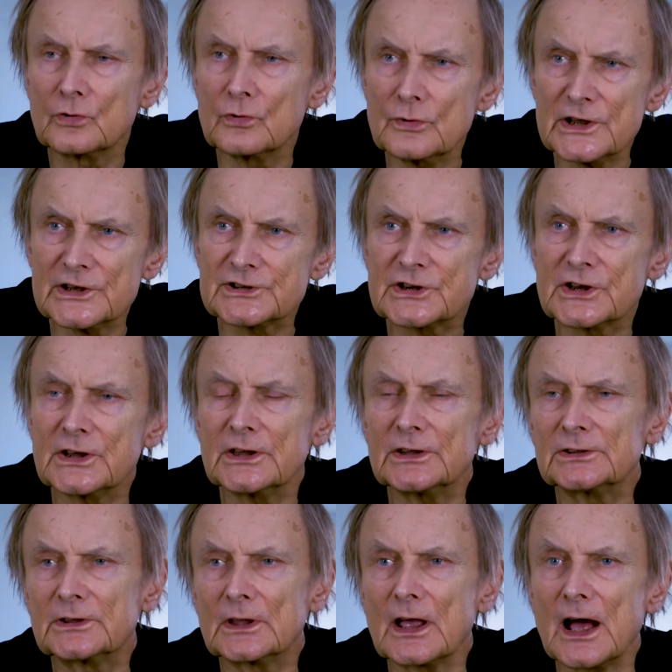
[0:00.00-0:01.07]
to which
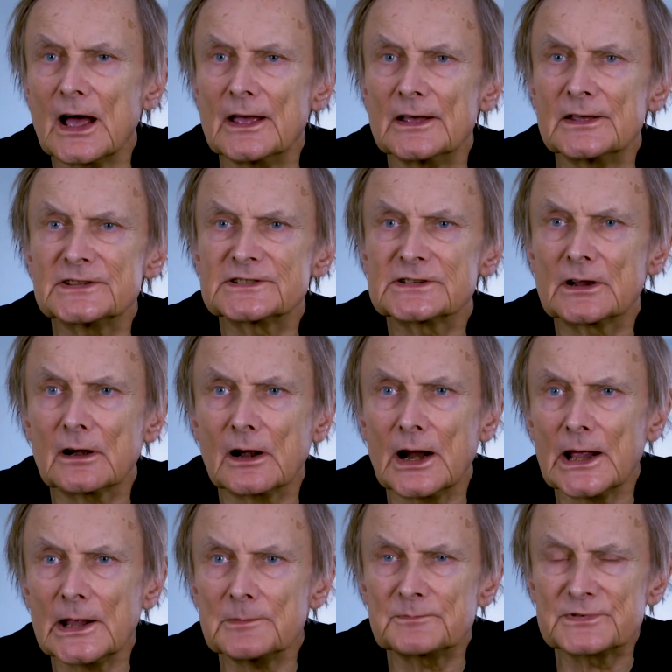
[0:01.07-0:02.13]
he
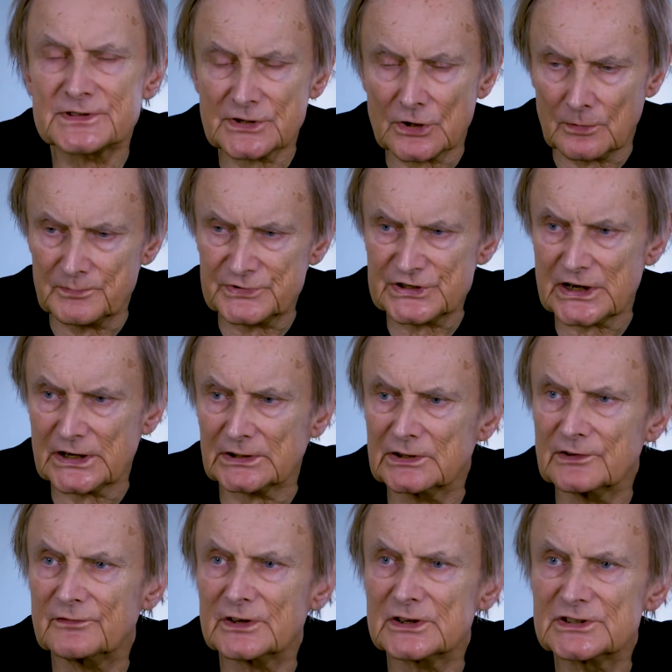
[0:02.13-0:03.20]
ascribes
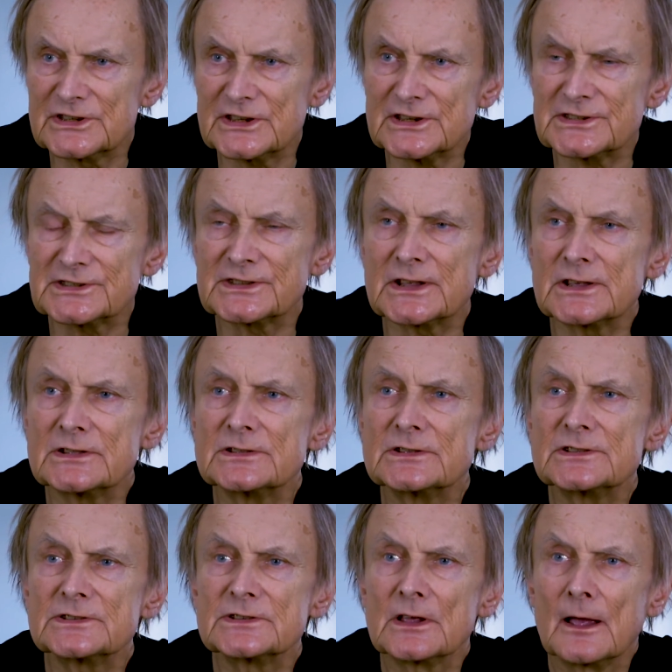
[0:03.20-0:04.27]
objective
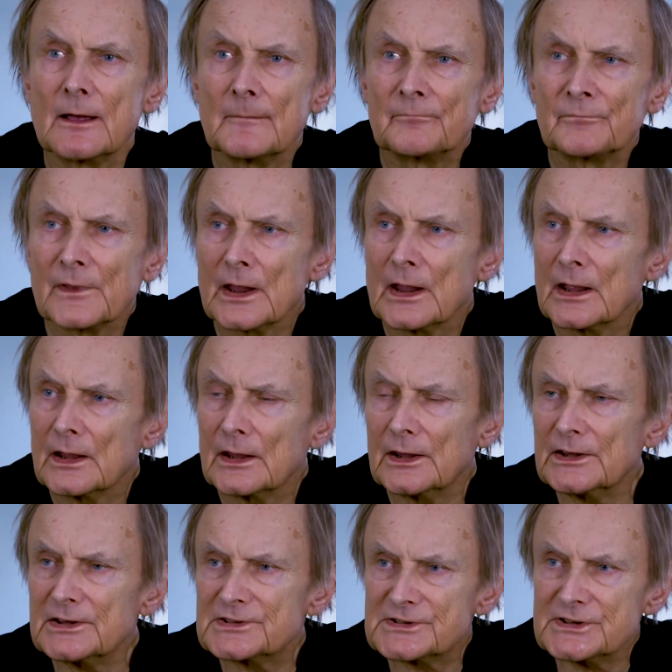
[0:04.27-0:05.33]
existence.
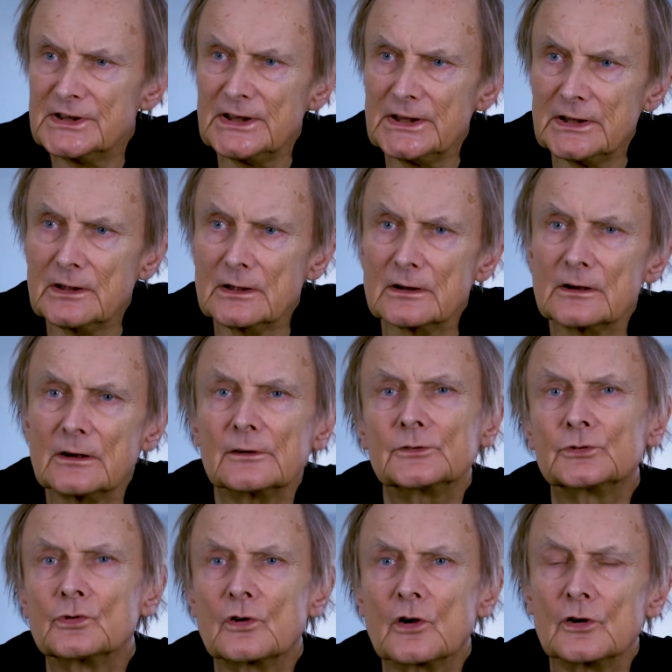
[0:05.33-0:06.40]
He is eager
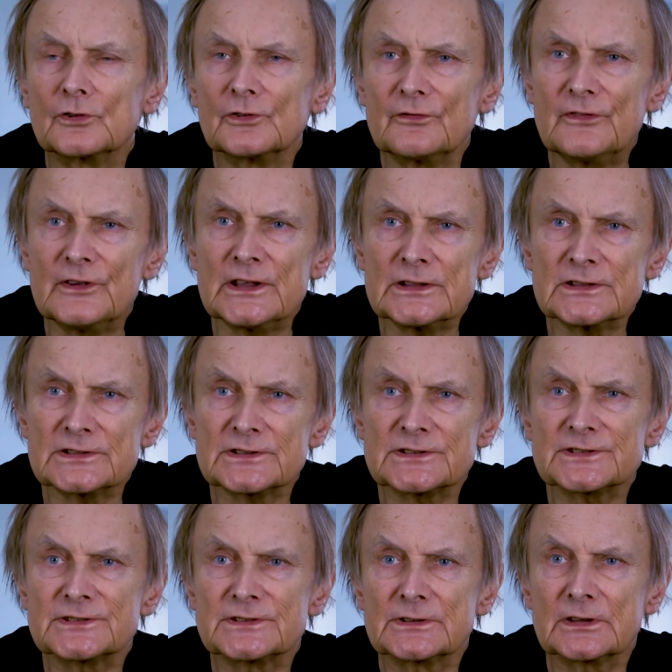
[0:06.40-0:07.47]
to
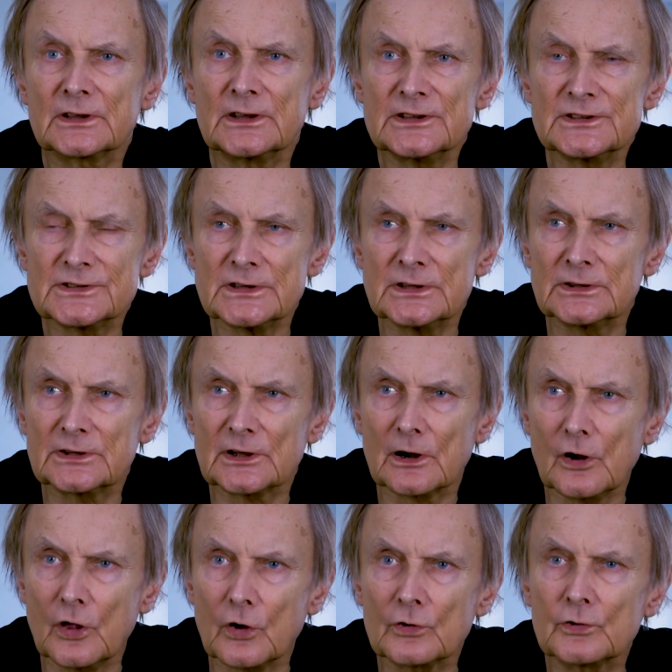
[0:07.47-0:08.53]
convince his
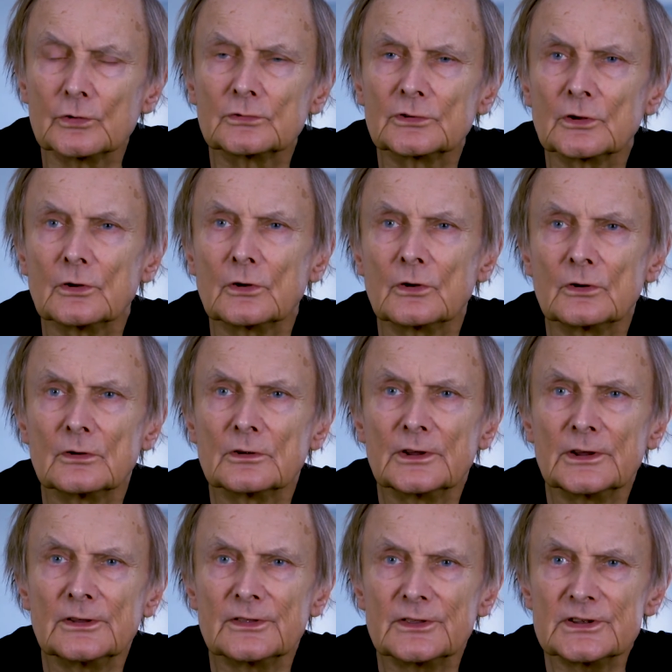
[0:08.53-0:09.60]
interlocutor,
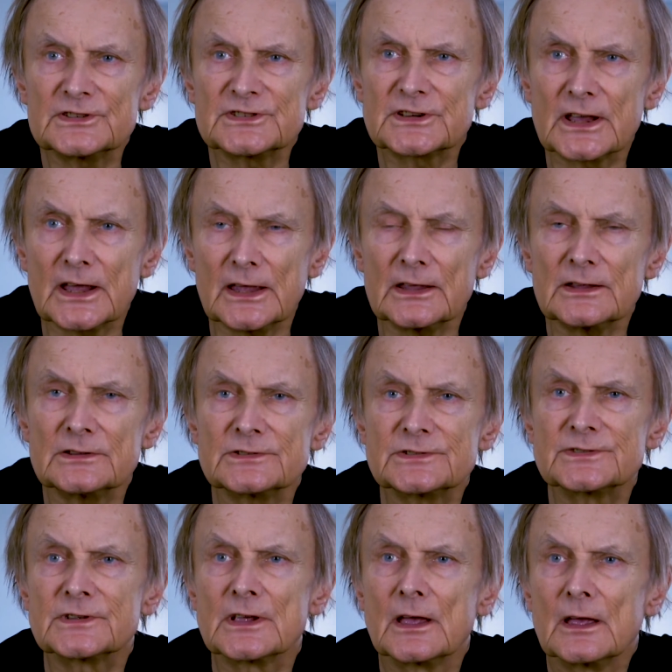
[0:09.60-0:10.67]
in this
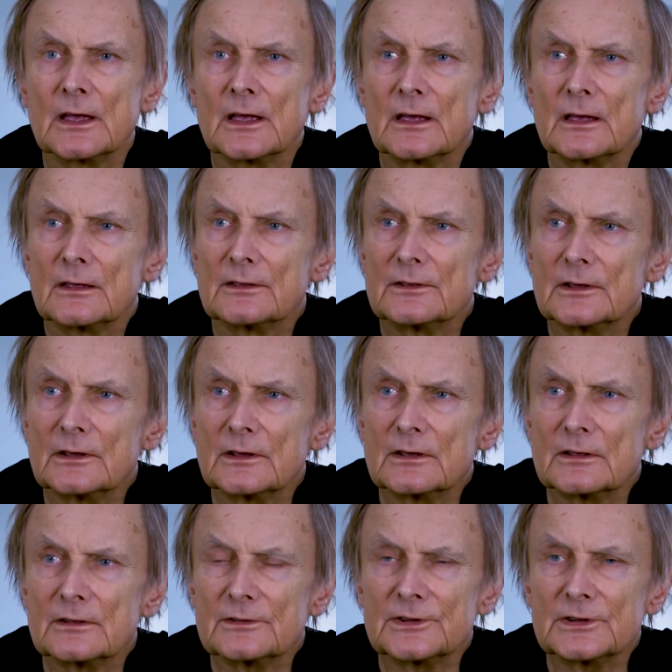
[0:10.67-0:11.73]
case,
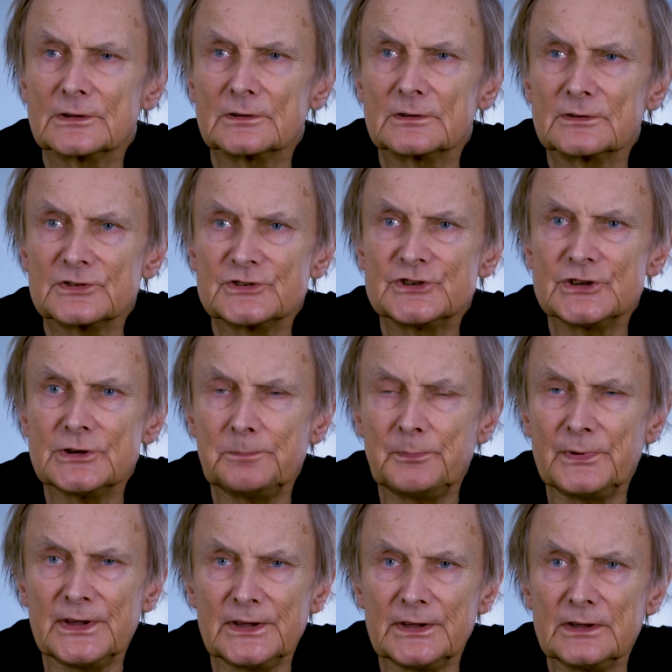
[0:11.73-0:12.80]
uh, the
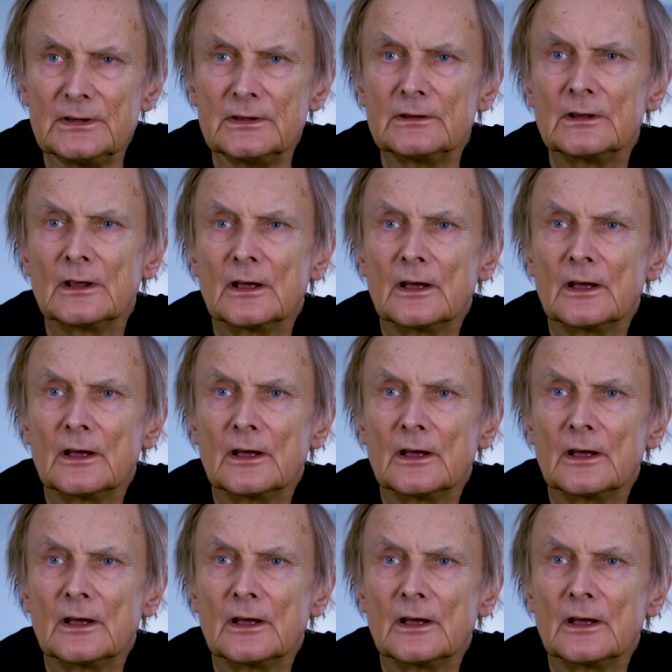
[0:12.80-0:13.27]
GP,